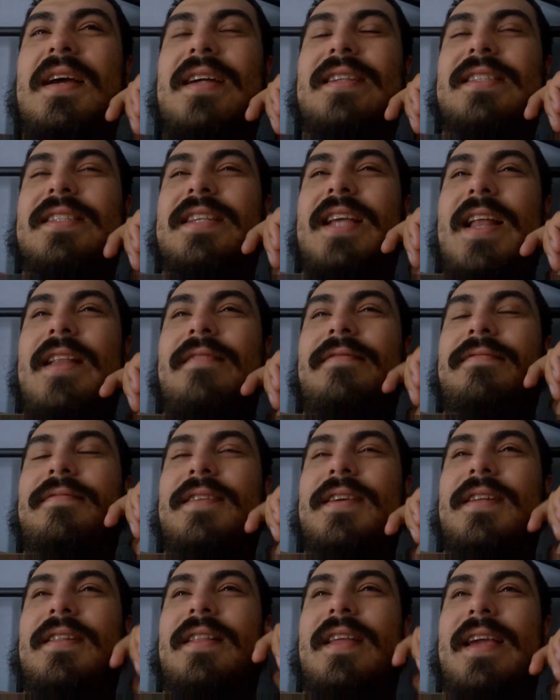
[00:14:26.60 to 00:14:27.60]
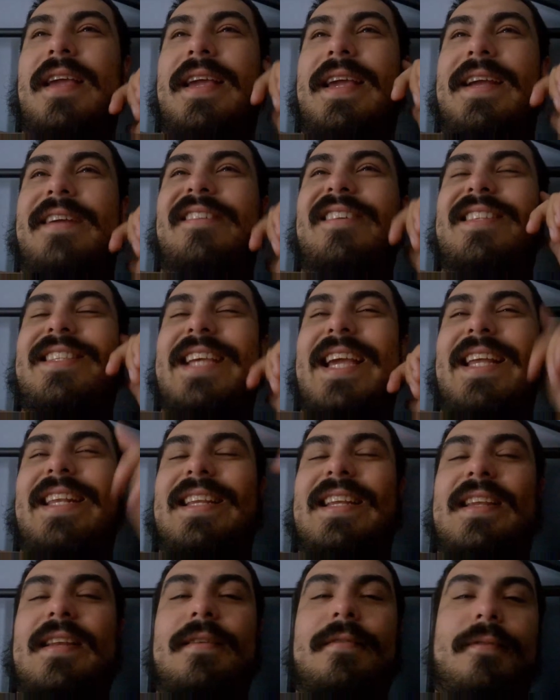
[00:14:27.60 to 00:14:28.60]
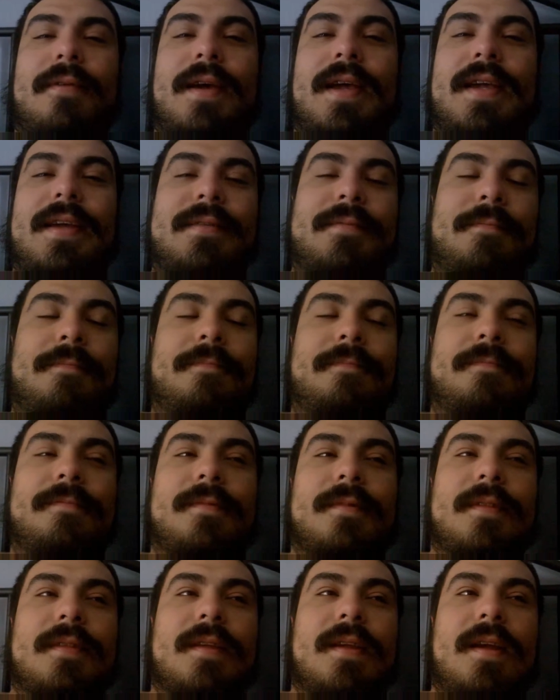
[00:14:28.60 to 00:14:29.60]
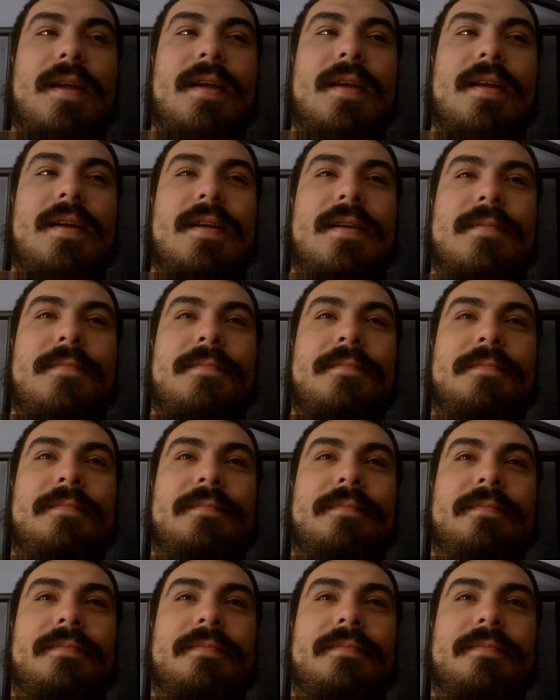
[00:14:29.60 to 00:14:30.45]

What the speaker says: I just kind of feel like irritated in a way. Um,